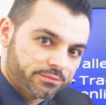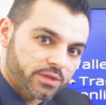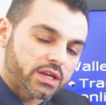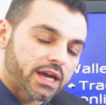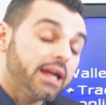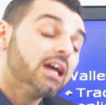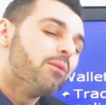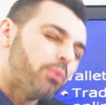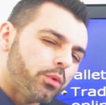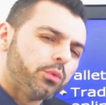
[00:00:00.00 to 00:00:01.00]
Okay,
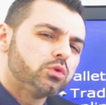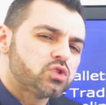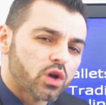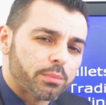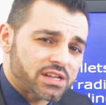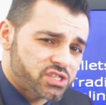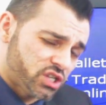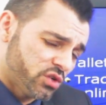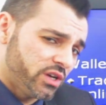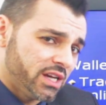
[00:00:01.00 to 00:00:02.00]
but we will talk about
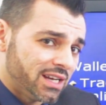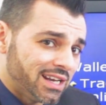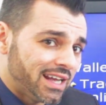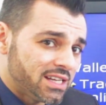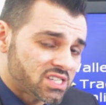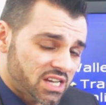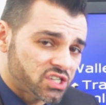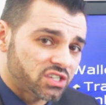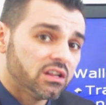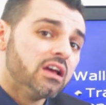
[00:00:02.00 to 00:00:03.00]
security in a later
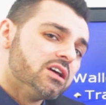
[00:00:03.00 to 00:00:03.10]
session,